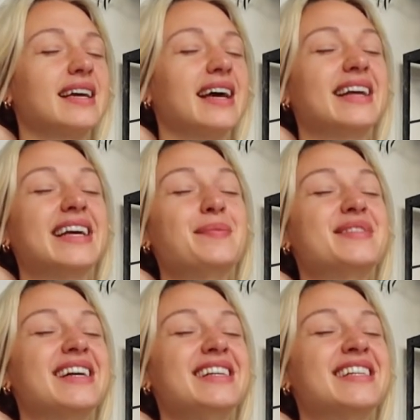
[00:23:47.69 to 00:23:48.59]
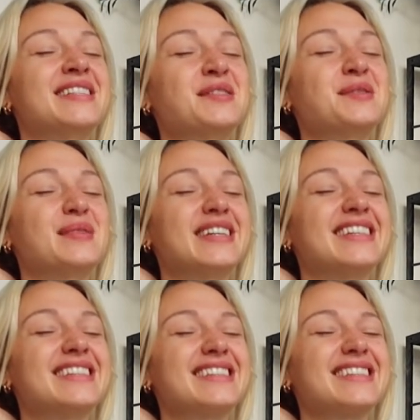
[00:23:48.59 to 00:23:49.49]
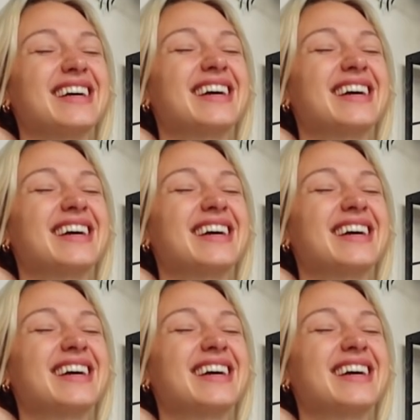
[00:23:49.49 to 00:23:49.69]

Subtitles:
And I keep saying gentle because